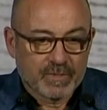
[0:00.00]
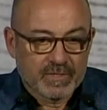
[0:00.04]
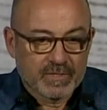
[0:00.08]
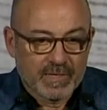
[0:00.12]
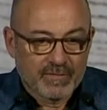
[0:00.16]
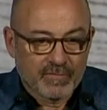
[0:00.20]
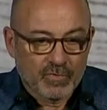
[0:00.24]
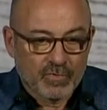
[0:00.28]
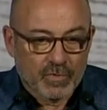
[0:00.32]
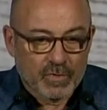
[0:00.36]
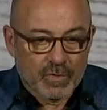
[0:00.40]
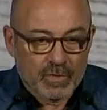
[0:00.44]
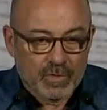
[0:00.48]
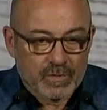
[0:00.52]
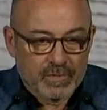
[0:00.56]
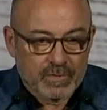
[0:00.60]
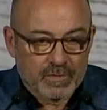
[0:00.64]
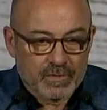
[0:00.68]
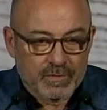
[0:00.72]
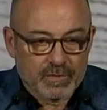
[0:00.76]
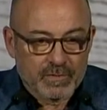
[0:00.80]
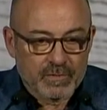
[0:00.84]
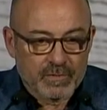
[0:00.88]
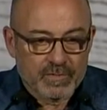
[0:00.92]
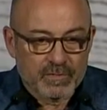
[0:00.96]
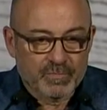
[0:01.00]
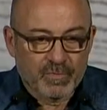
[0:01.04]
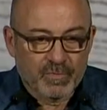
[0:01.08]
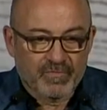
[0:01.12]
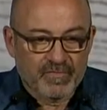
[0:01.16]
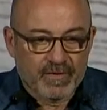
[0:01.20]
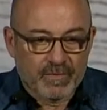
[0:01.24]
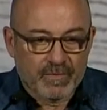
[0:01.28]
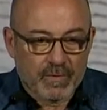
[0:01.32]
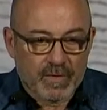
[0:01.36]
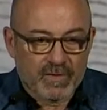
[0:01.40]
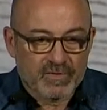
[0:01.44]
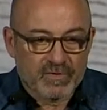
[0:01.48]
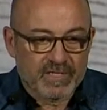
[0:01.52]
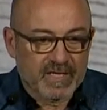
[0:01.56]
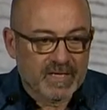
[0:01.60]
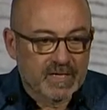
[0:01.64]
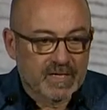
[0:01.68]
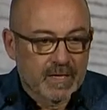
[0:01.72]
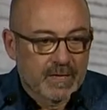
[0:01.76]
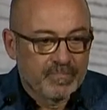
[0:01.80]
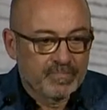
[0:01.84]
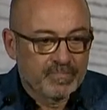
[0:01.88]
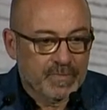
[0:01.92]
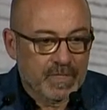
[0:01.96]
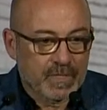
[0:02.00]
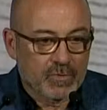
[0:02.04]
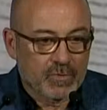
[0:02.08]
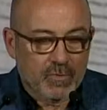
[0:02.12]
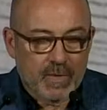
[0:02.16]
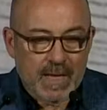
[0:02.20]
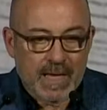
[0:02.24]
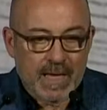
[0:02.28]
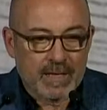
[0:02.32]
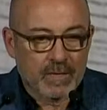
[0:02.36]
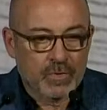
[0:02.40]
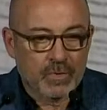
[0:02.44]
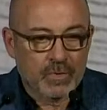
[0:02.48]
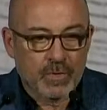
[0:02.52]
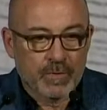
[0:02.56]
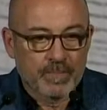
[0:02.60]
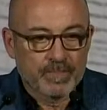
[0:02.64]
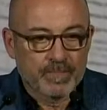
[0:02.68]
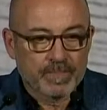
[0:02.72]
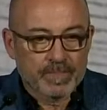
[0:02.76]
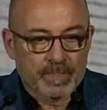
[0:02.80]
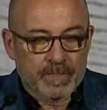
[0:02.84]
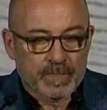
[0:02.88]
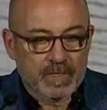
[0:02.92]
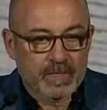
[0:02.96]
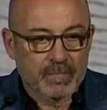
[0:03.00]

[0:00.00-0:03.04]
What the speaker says: preserve jobs. We cannot